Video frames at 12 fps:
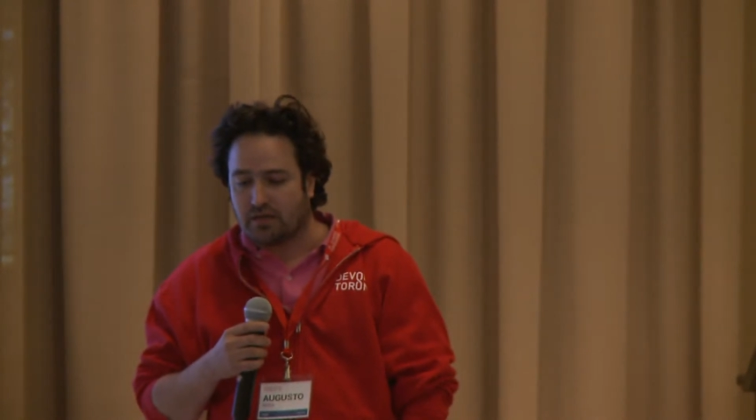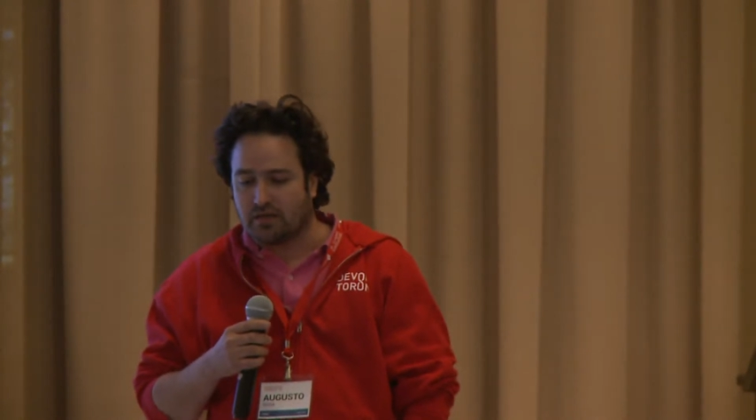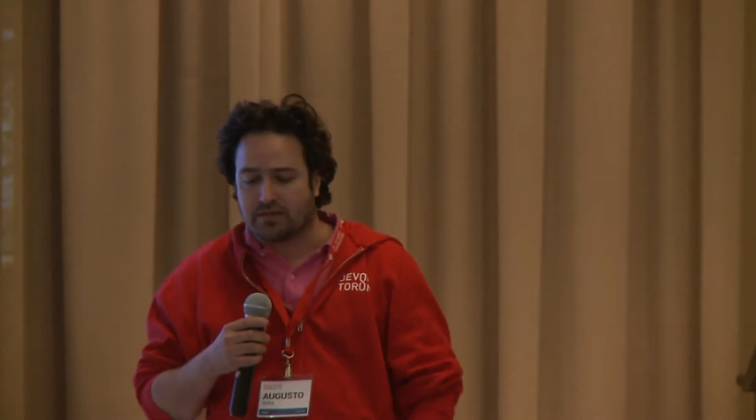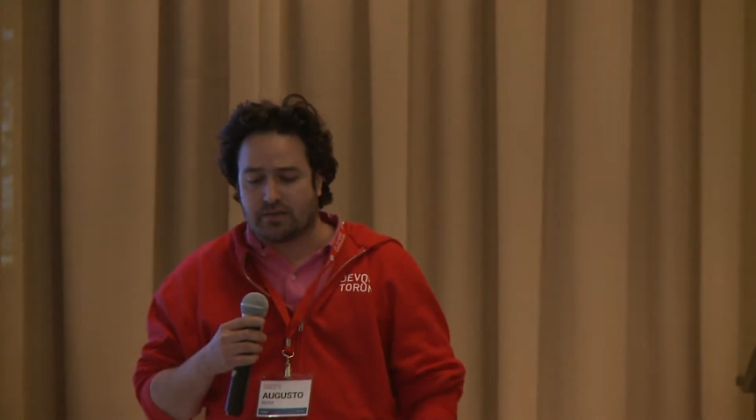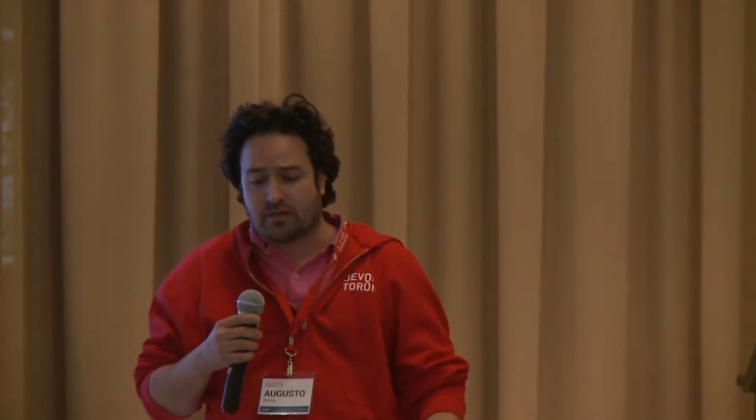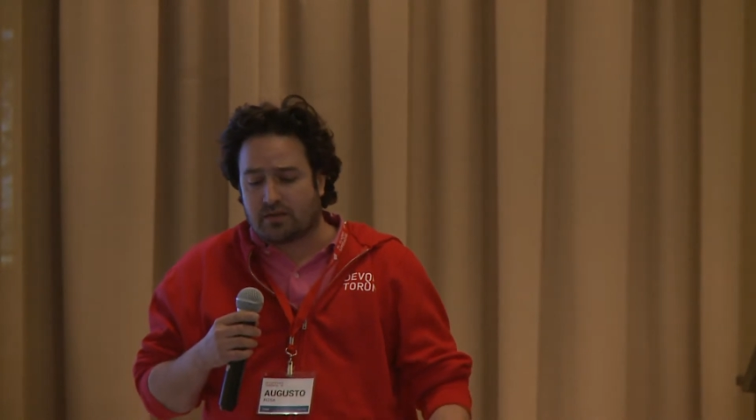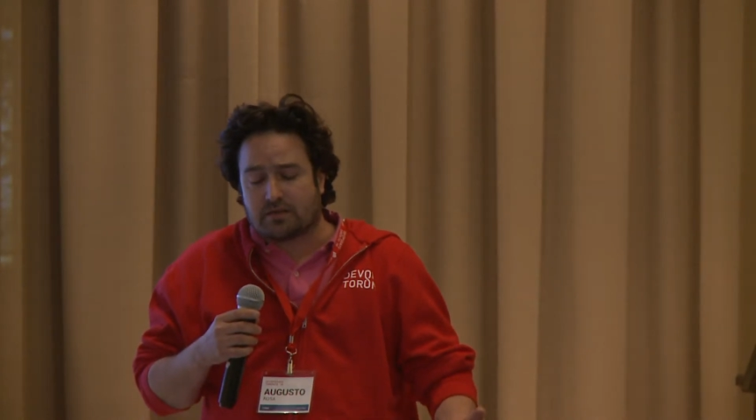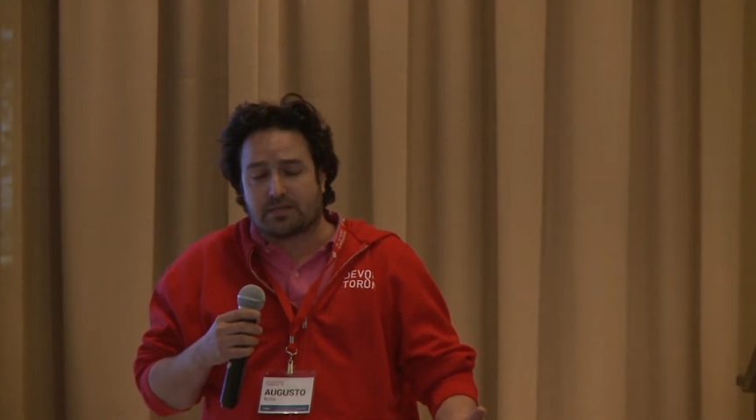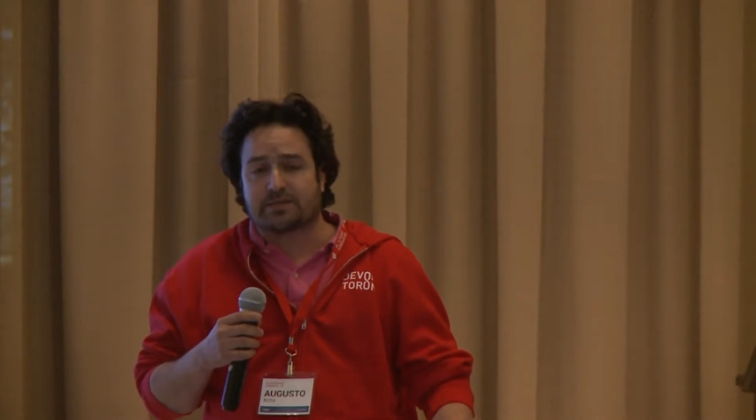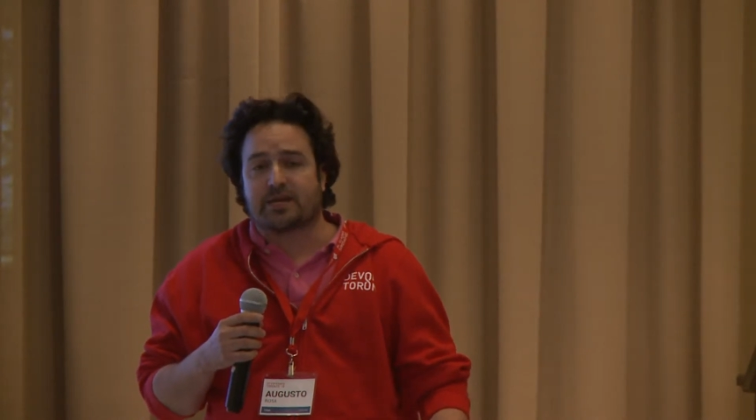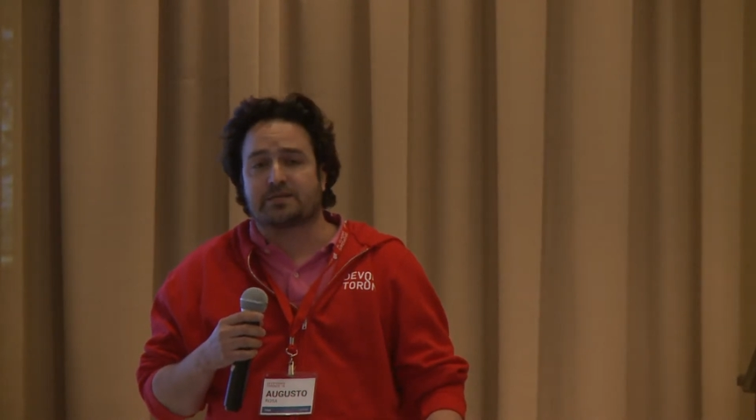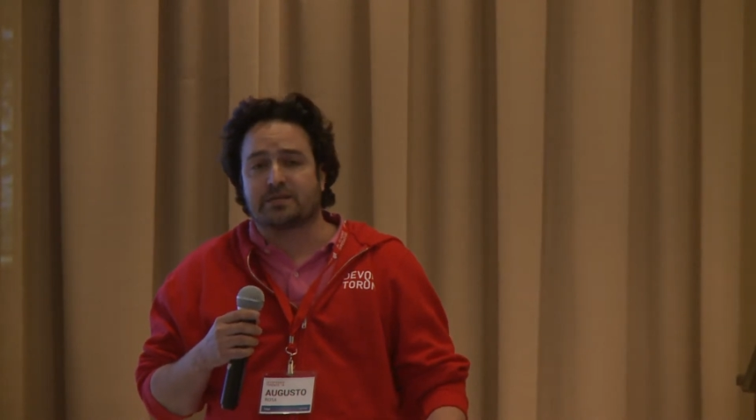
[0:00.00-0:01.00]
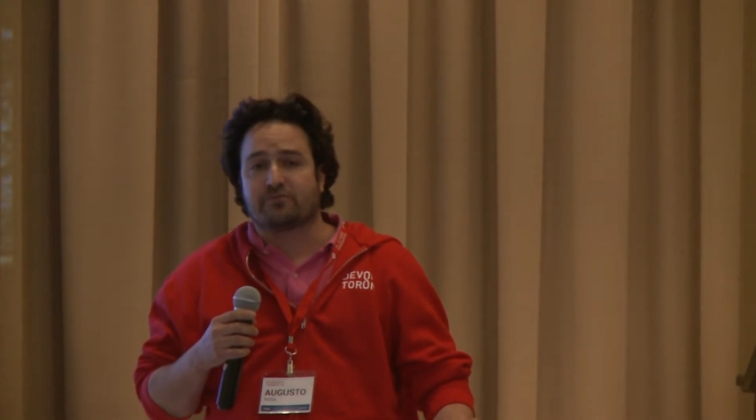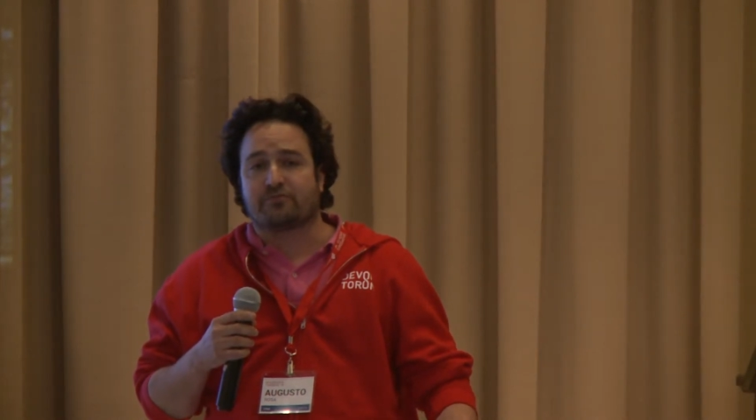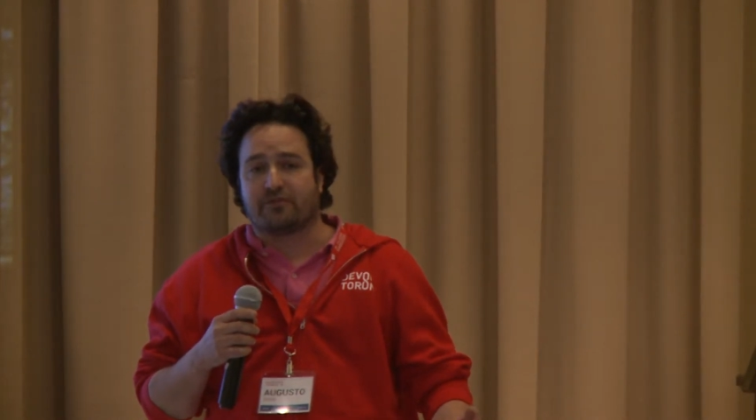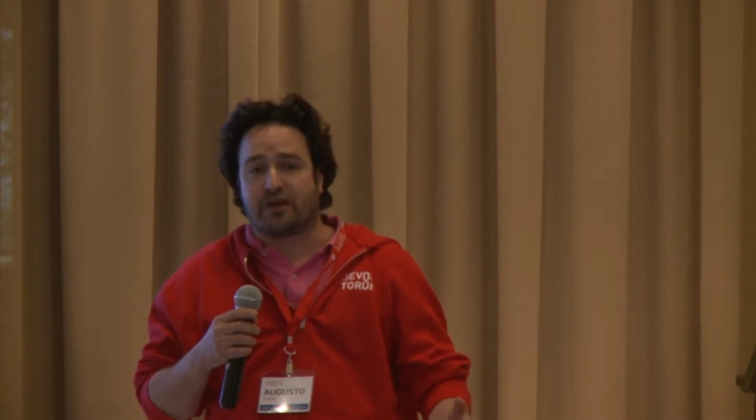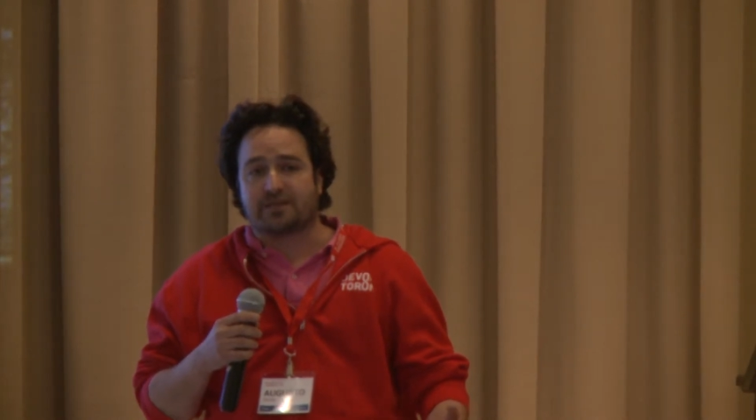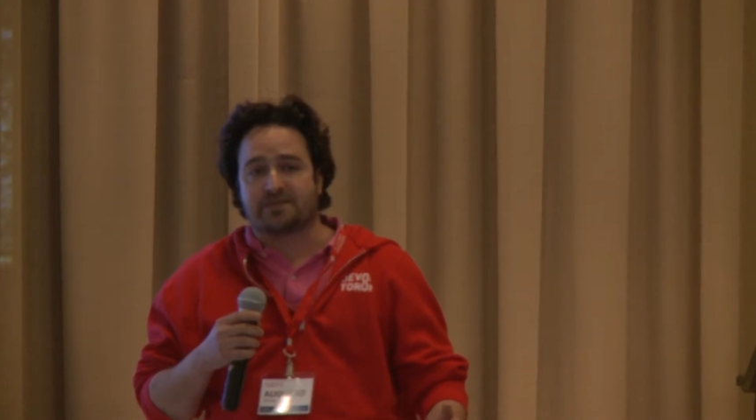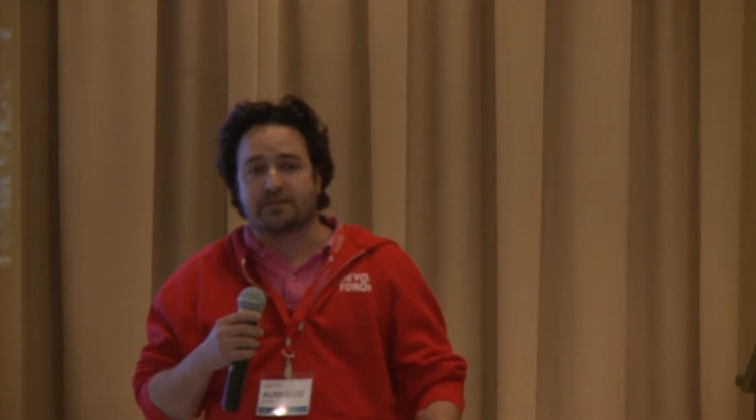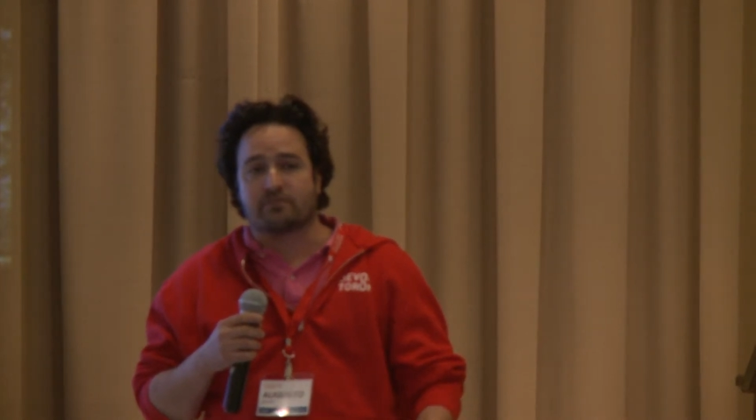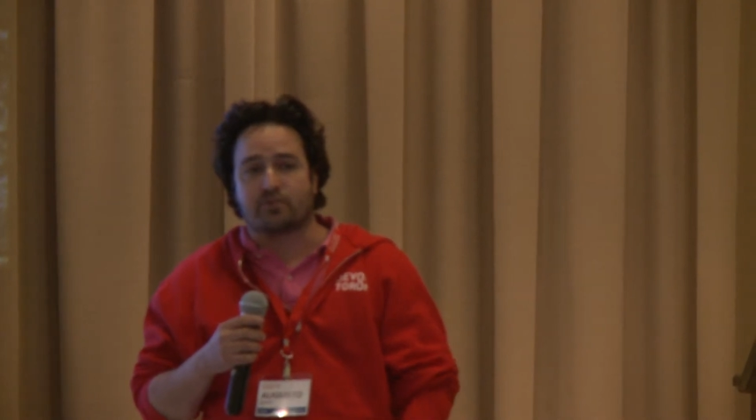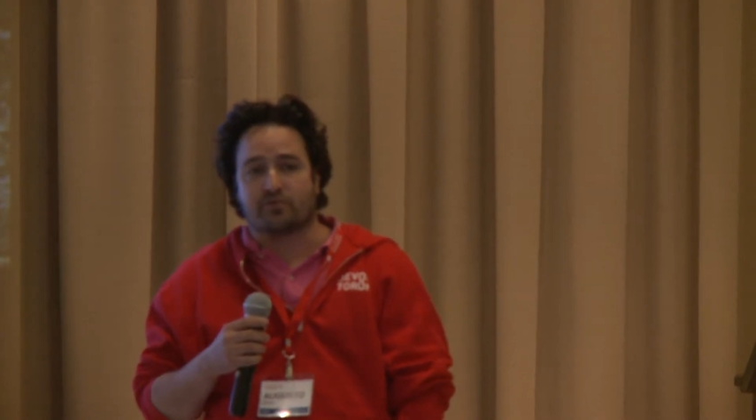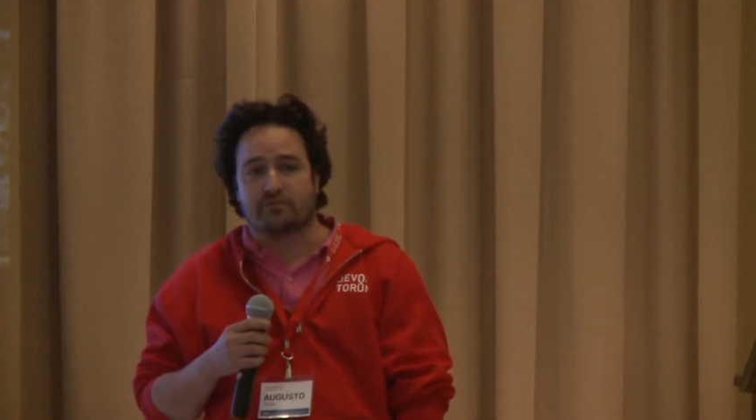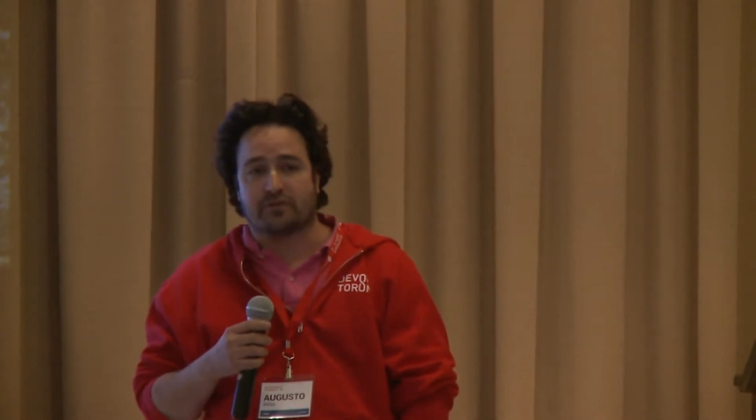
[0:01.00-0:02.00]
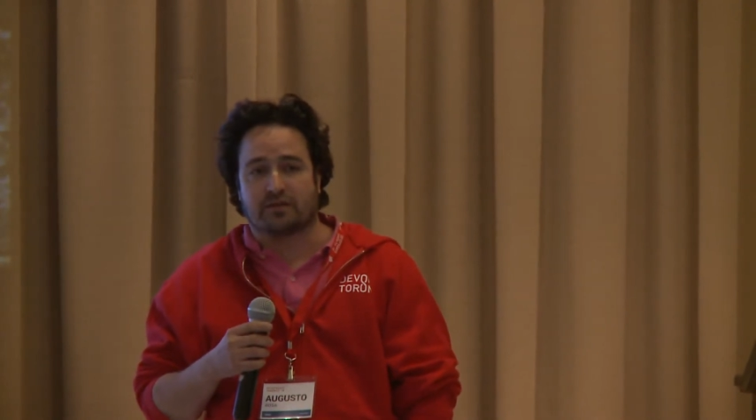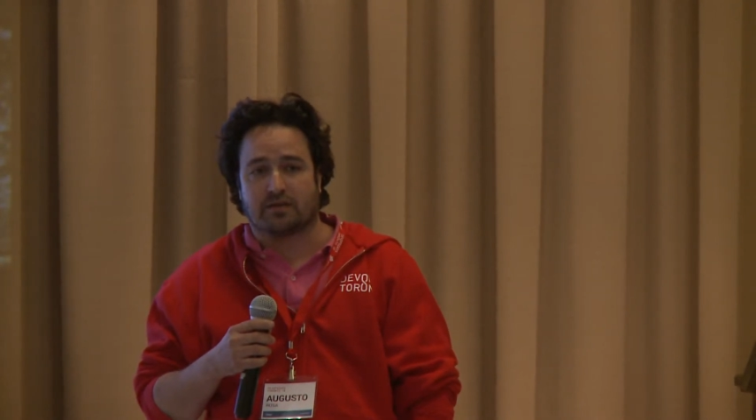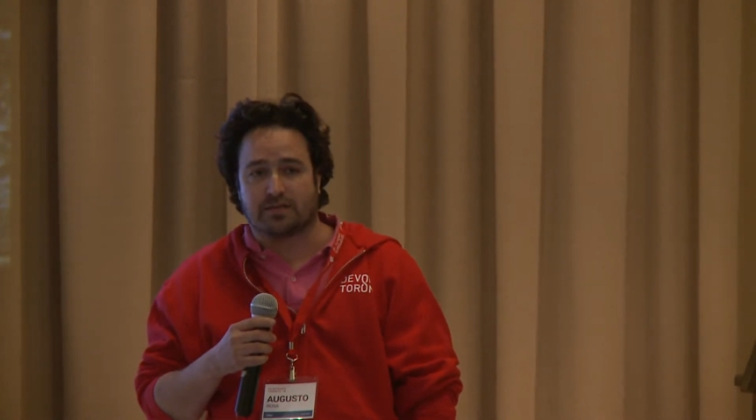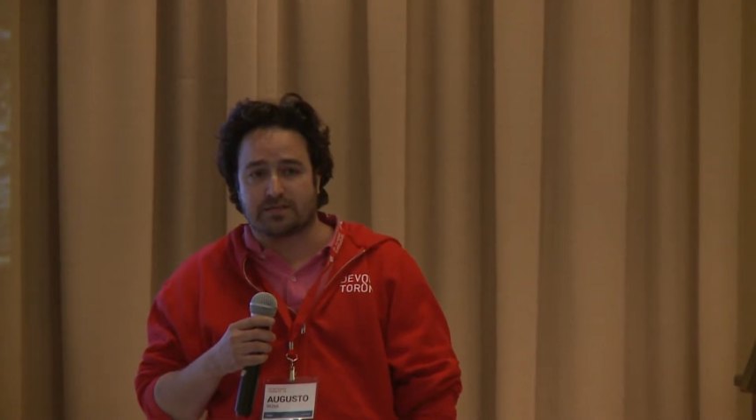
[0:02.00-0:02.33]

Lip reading: It's actually fast improving.